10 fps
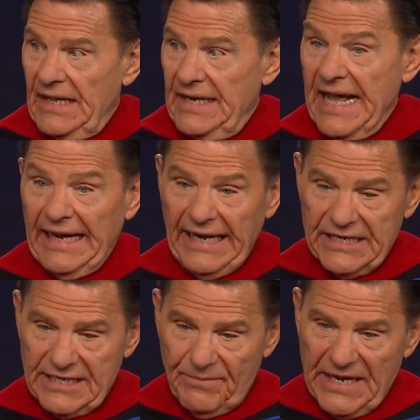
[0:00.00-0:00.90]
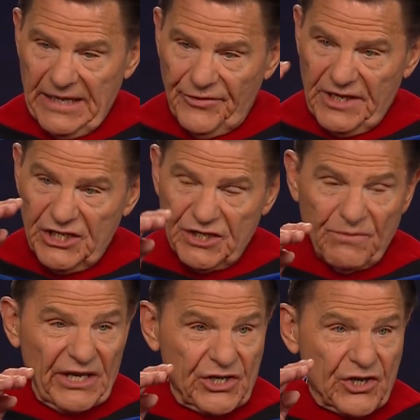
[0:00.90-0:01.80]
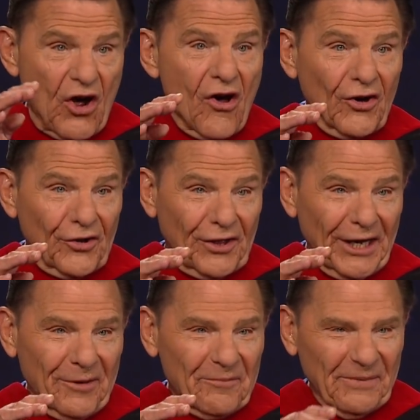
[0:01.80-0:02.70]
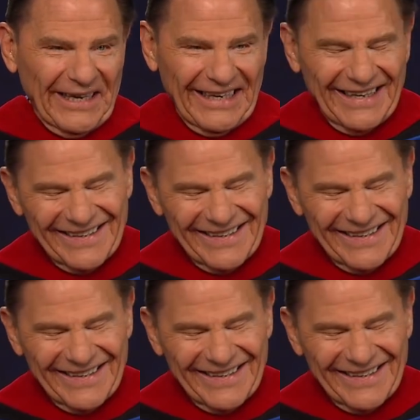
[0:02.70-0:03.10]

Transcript: Now, he's about this much taller than me.